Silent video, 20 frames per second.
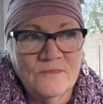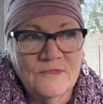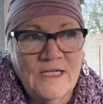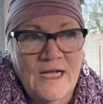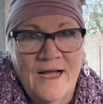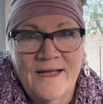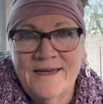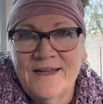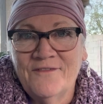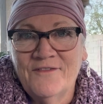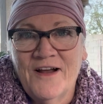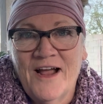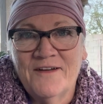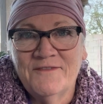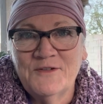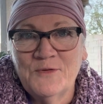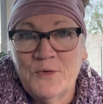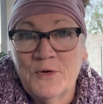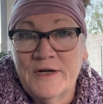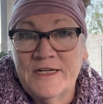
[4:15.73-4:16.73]
I never have
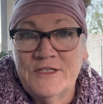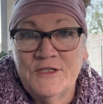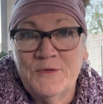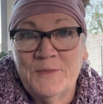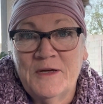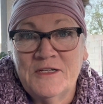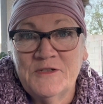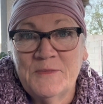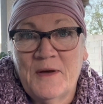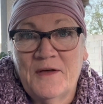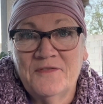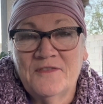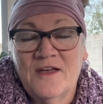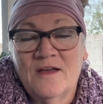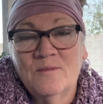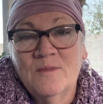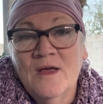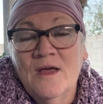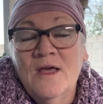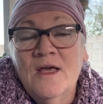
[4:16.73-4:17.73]
to worry too much about
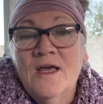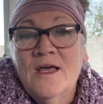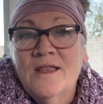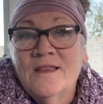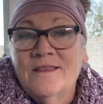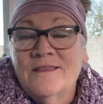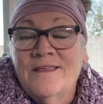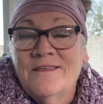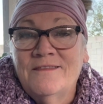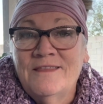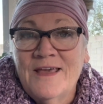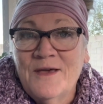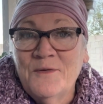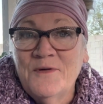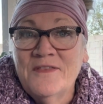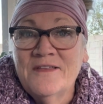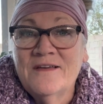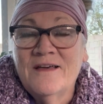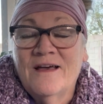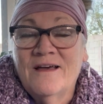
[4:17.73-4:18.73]
them. The thing
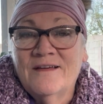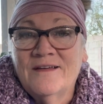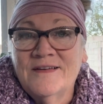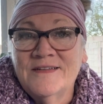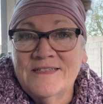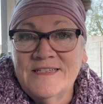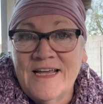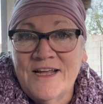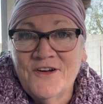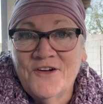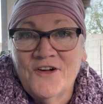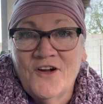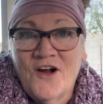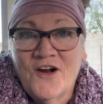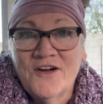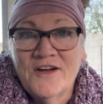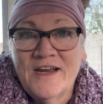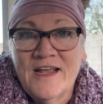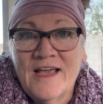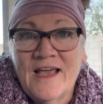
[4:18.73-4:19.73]
with container
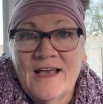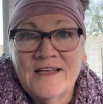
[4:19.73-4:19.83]
gardening,